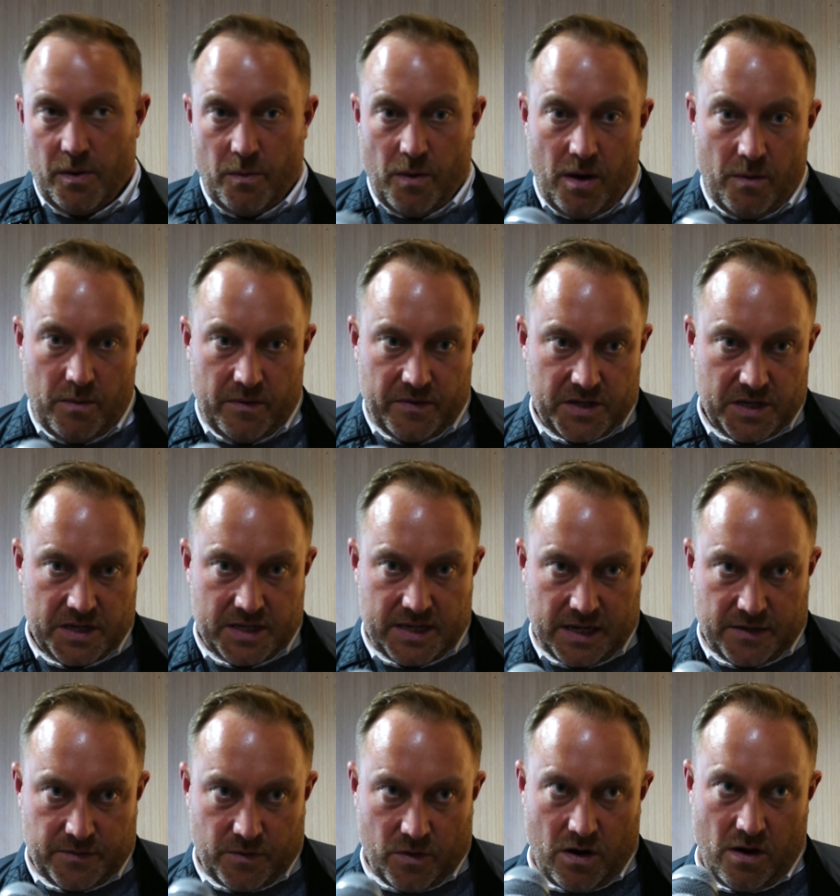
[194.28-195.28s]
You want to work with
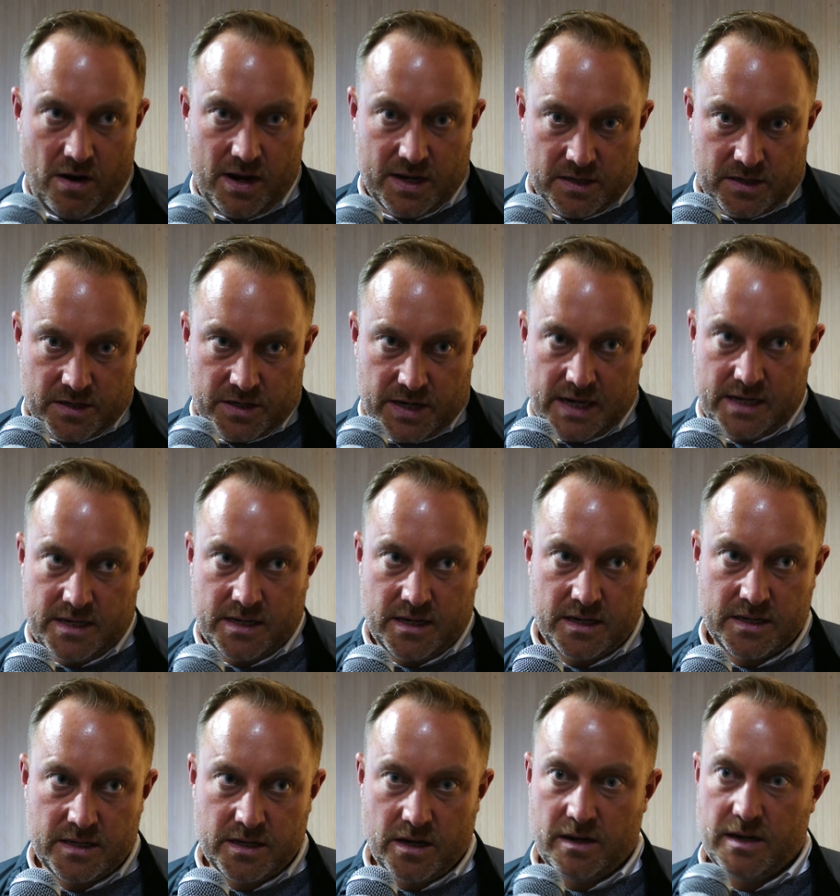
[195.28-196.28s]
successful guys, and
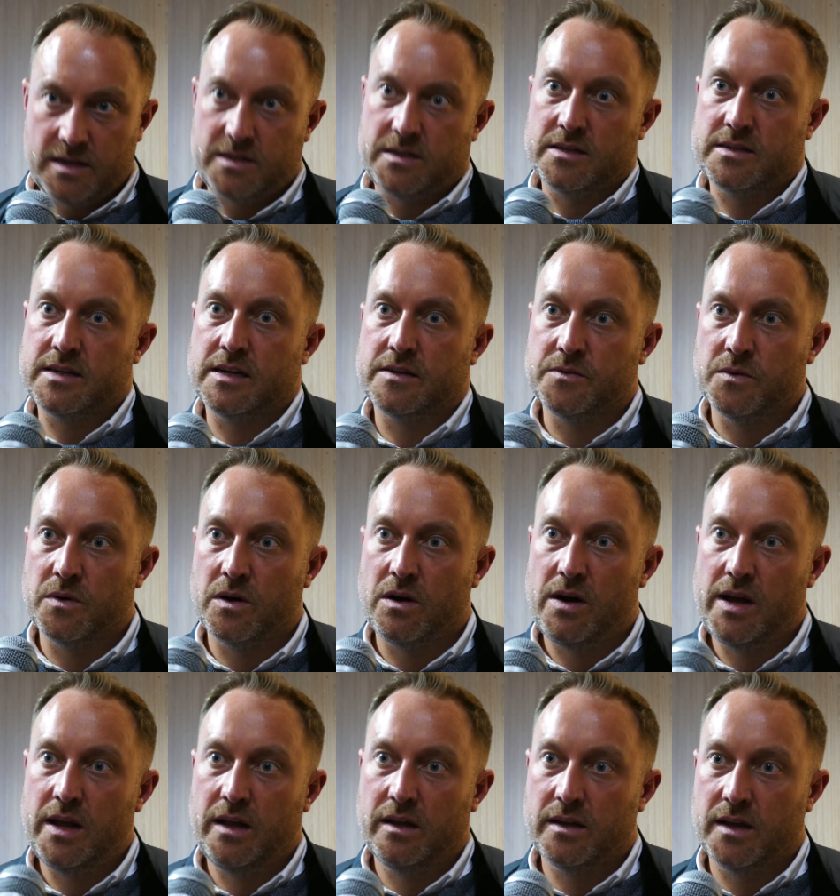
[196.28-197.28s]
Jason is certainly a successful
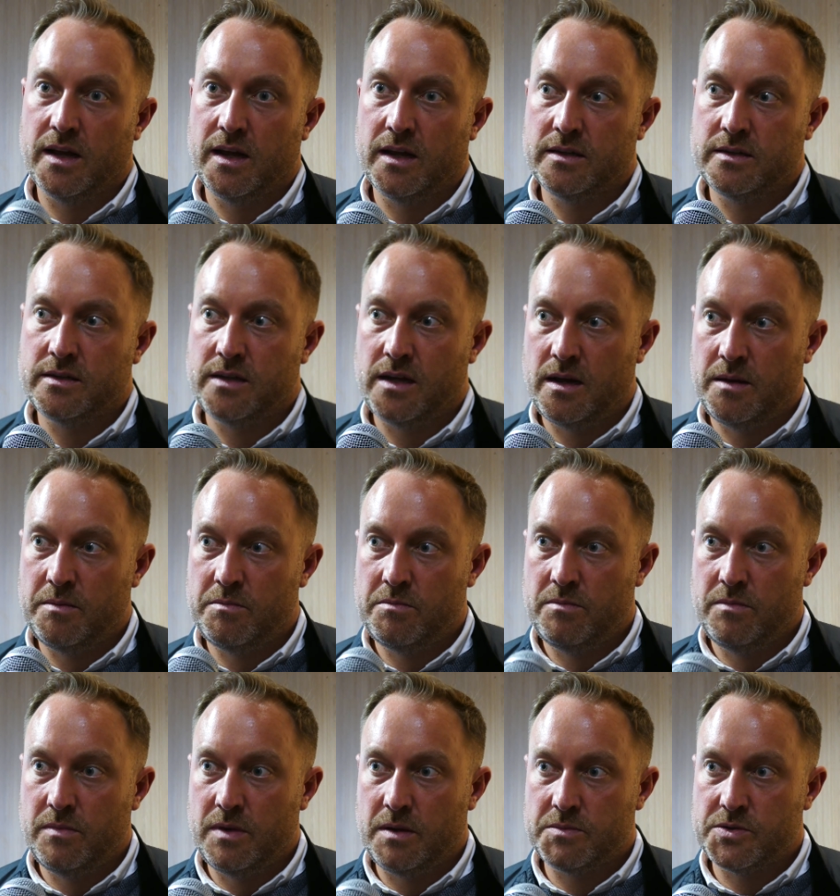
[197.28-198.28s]
guy, and
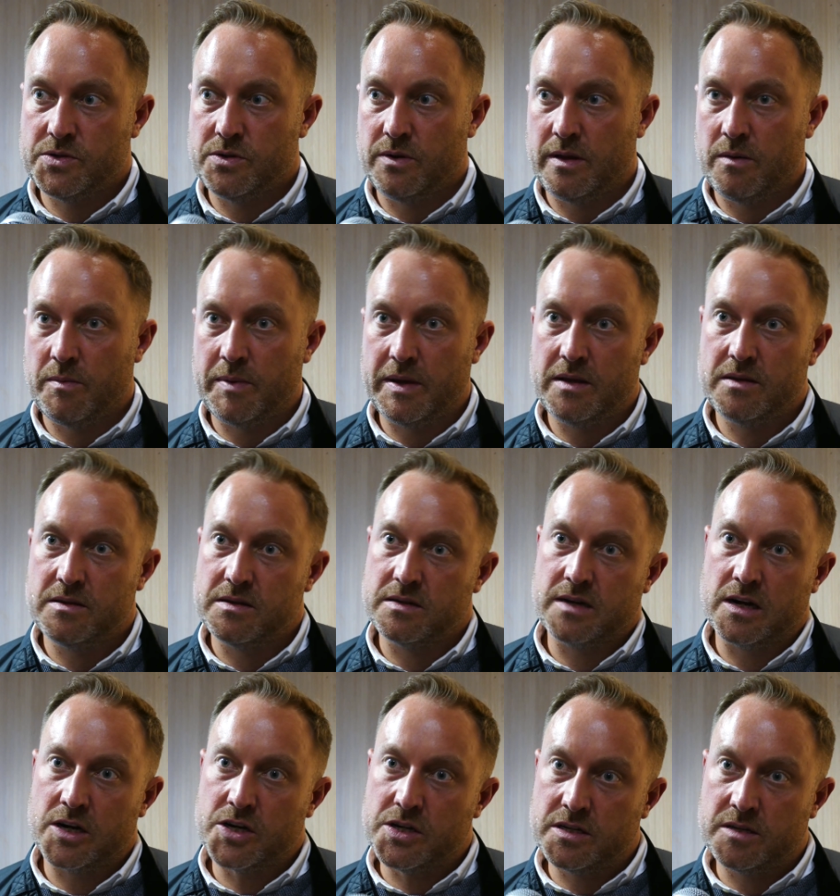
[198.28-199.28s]
I'm sure there'll be
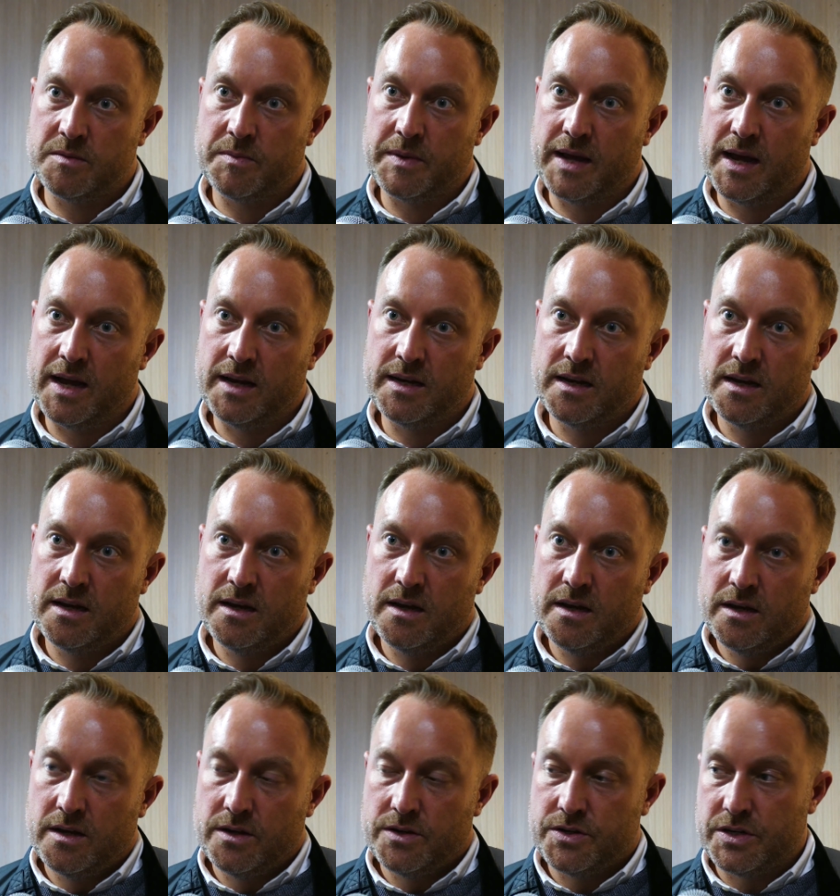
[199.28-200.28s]
discussions to be had
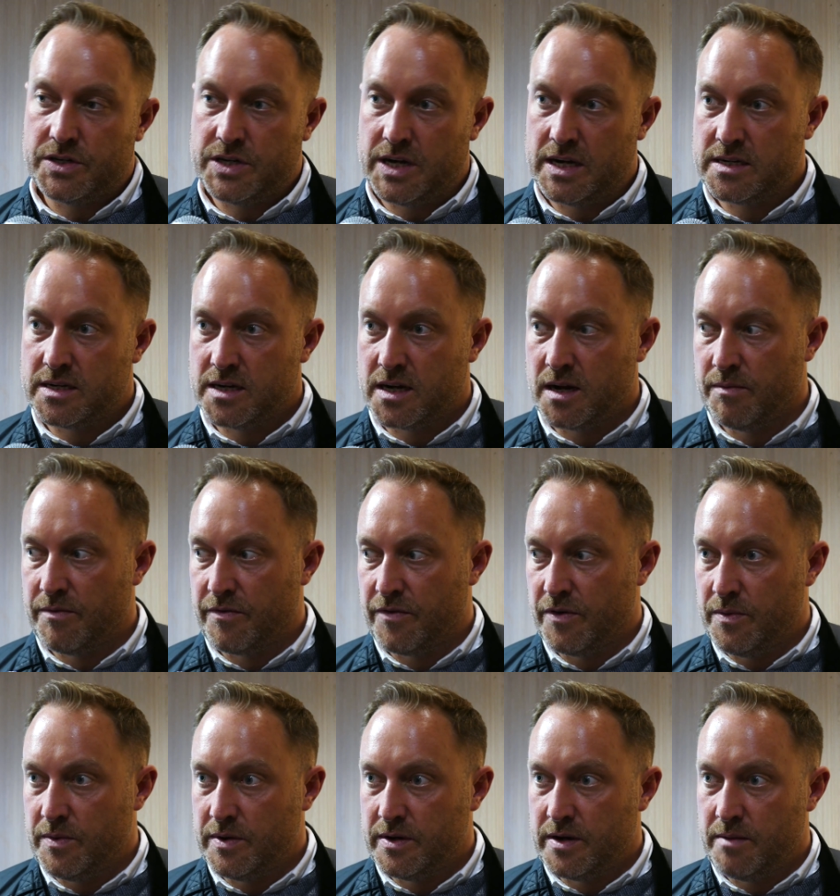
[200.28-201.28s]
should Jason come
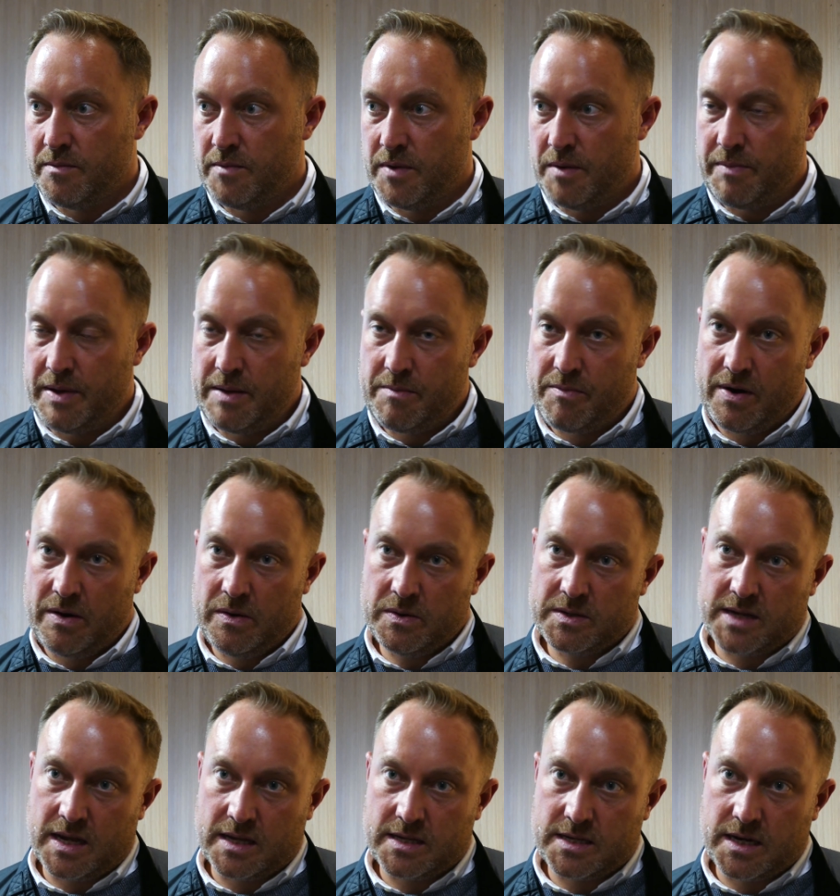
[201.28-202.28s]
through and beat Brad
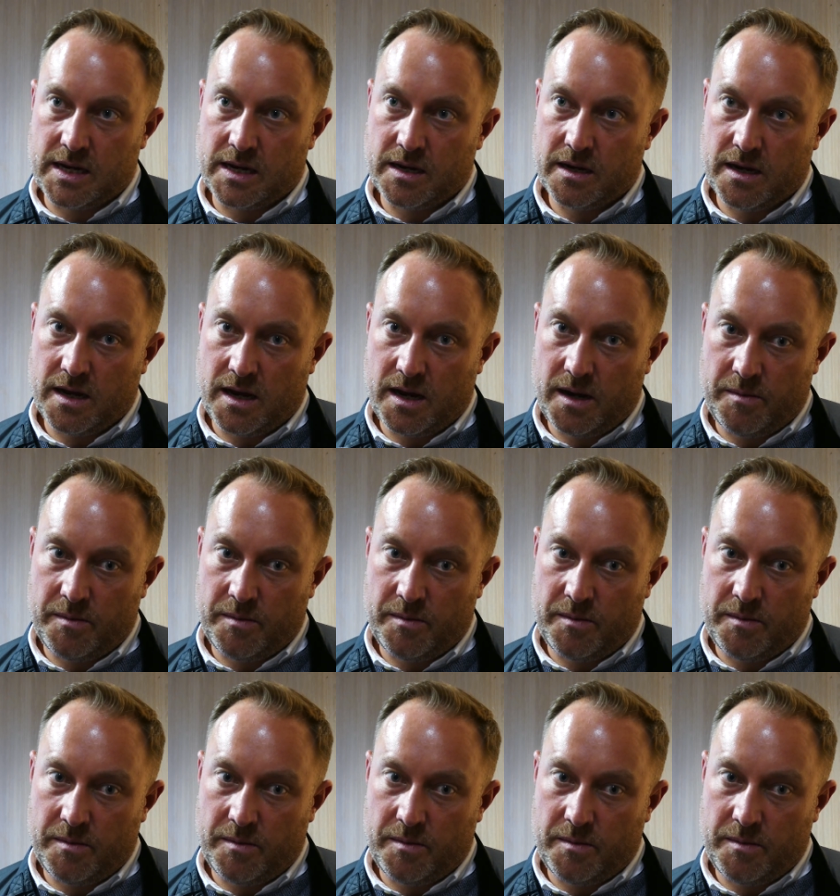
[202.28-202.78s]
on Saturday.